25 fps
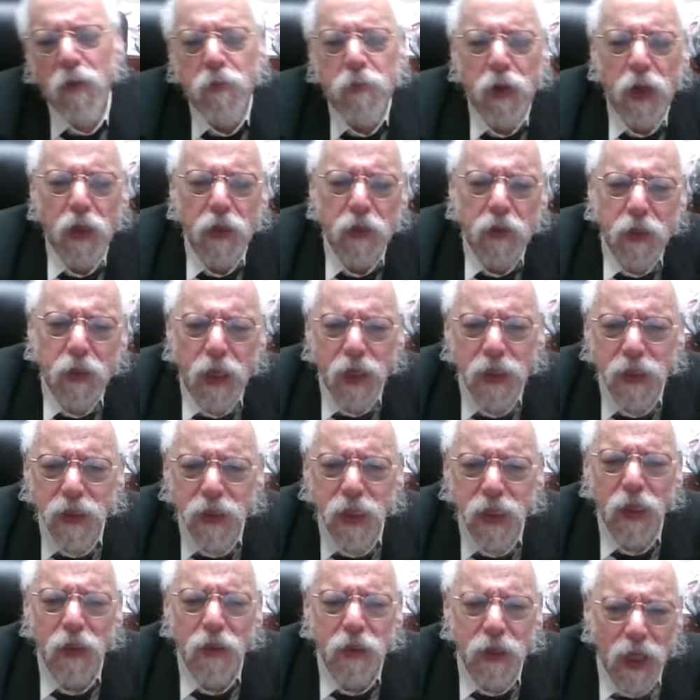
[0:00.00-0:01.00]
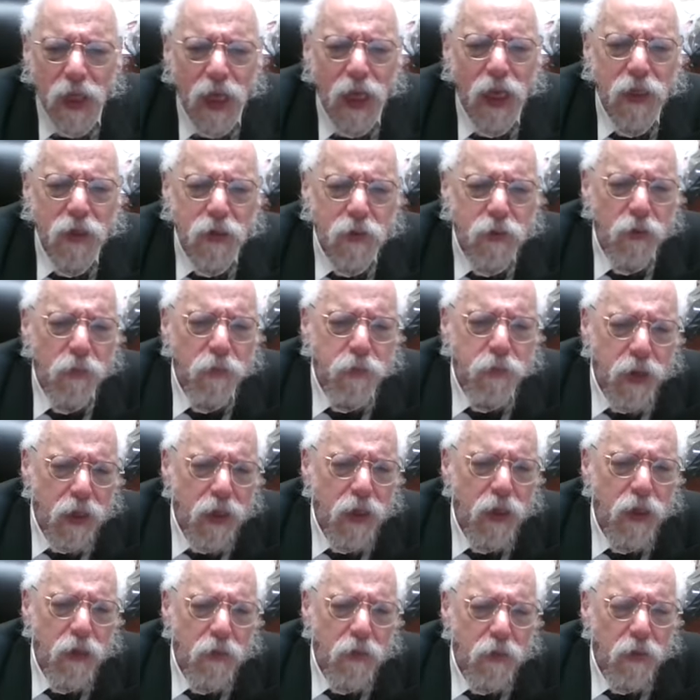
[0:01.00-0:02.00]
but Hes will
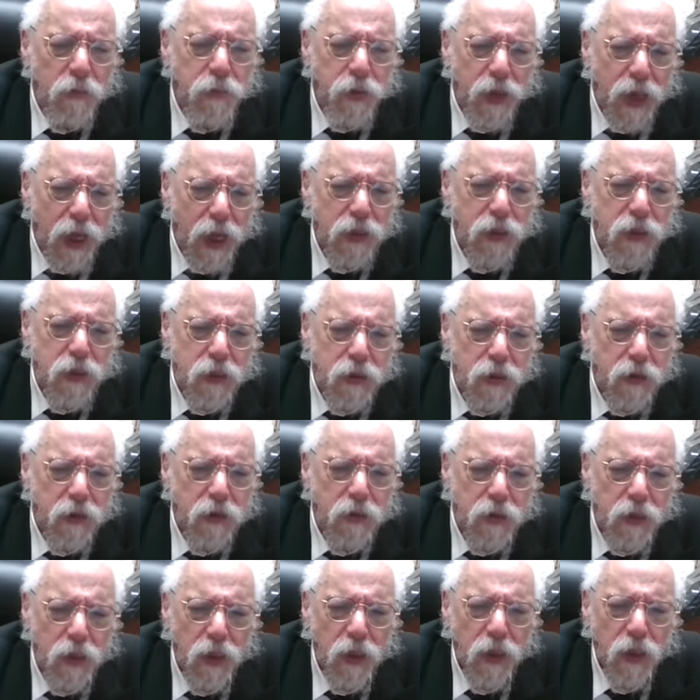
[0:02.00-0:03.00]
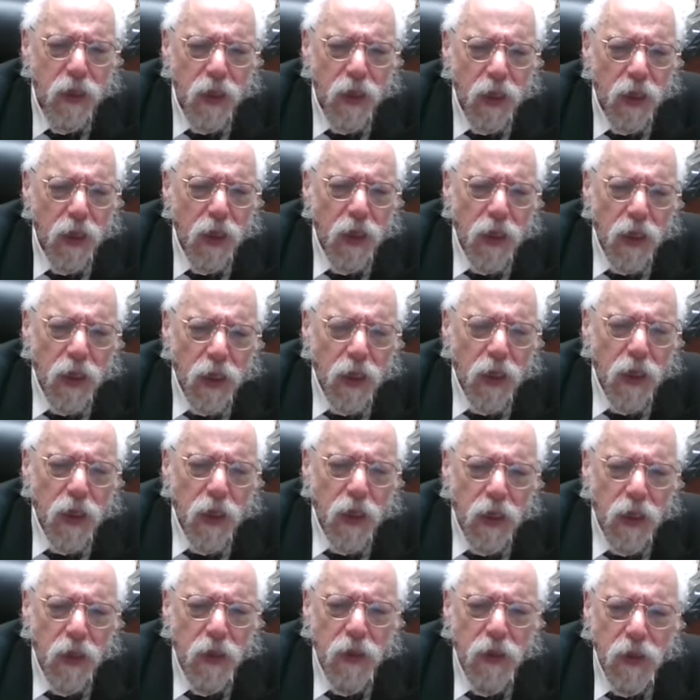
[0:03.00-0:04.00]
pay will passel
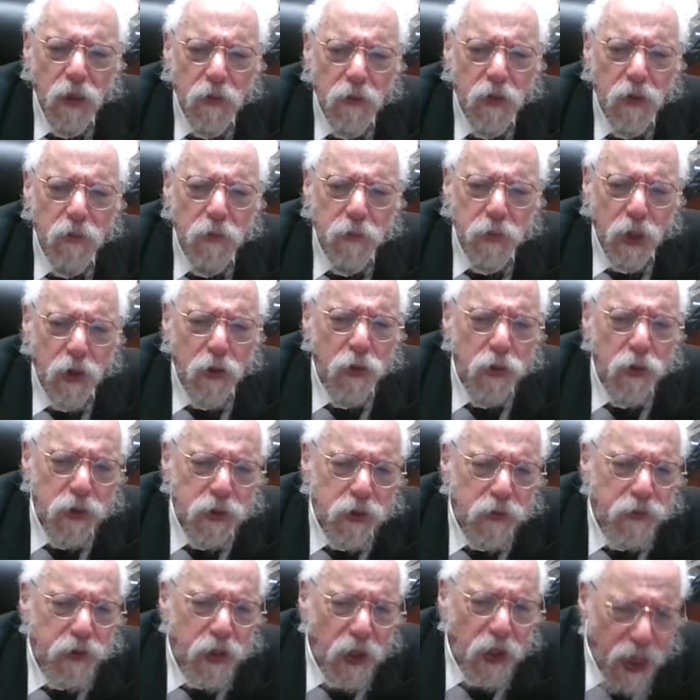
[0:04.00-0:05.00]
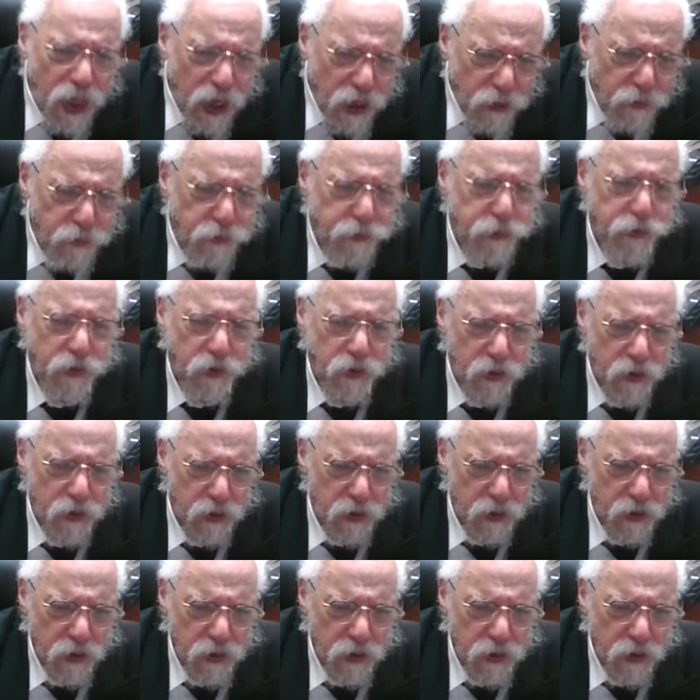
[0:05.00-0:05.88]
because of the Afer.